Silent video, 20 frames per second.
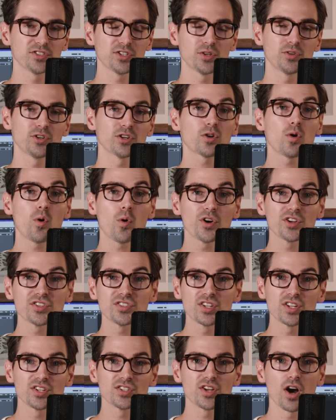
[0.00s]
So your
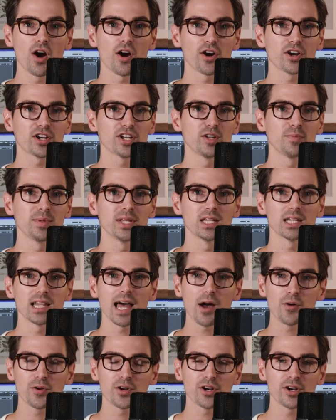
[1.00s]
choruses are going to be
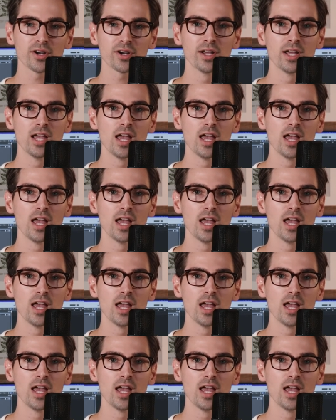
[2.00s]
louder,